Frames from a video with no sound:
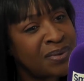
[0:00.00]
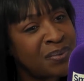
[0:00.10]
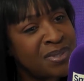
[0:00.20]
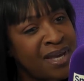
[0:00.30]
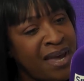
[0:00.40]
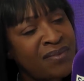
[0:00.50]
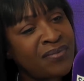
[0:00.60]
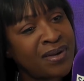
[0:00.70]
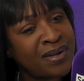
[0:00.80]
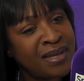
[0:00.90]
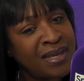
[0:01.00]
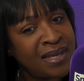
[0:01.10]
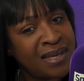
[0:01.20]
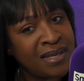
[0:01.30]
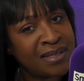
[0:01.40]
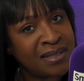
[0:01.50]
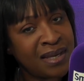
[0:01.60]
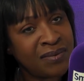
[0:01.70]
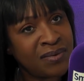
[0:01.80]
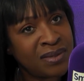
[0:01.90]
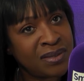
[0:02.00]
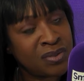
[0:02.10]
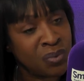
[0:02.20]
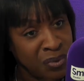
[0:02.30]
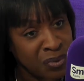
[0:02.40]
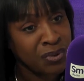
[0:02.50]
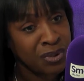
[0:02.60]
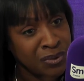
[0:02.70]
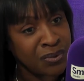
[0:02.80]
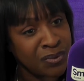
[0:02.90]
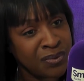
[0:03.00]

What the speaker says: Did it ever dawn on you